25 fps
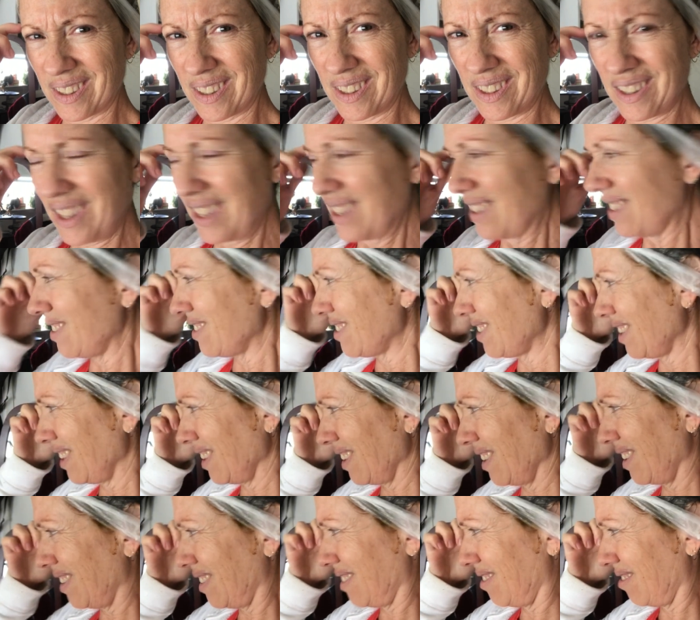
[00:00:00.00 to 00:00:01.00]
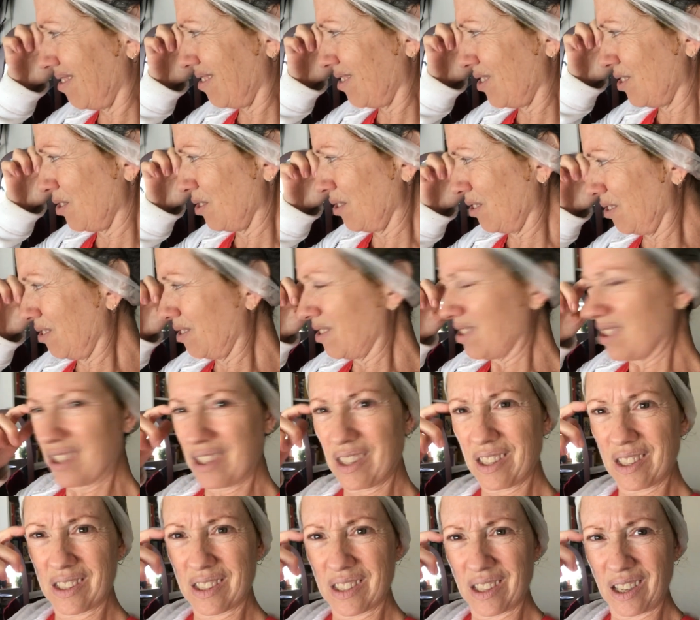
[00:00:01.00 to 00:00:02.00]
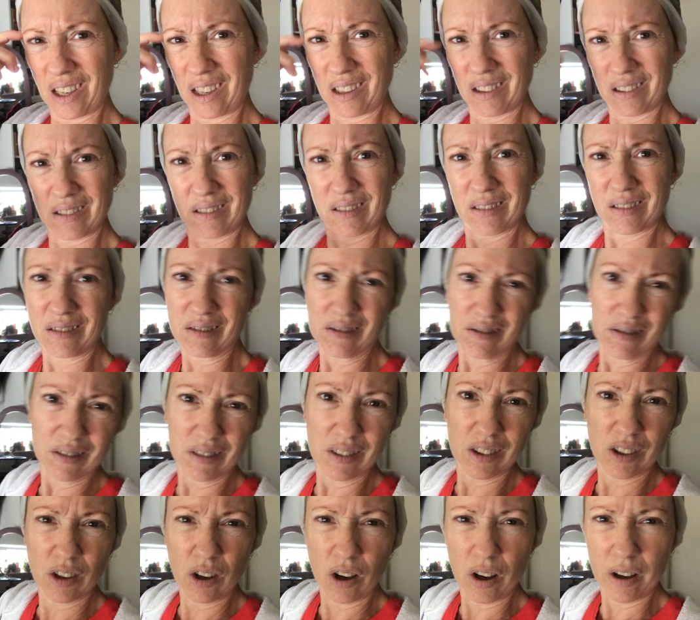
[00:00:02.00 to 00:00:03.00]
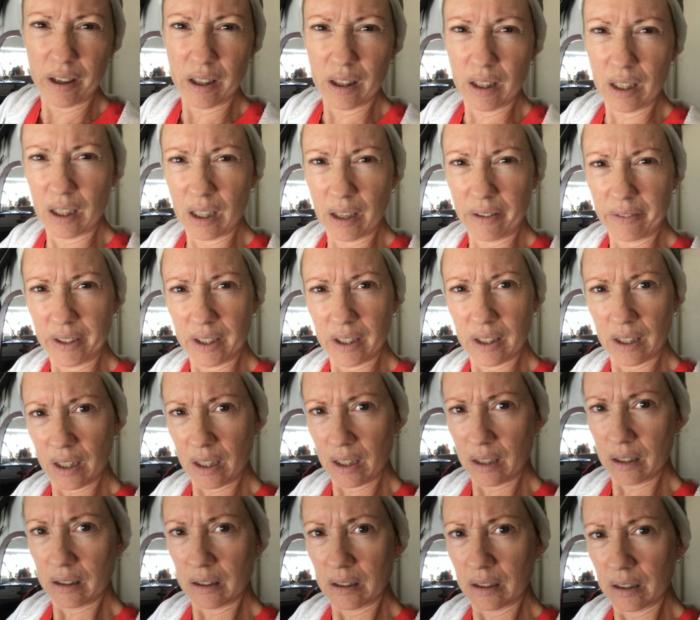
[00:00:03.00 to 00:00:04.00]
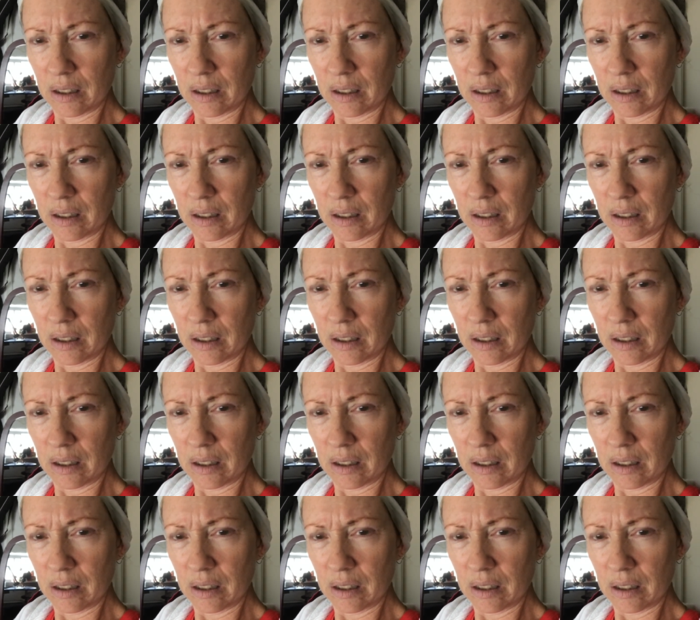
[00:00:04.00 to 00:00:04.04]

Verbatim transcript: I think there's any truth to this, like God and the devil thing?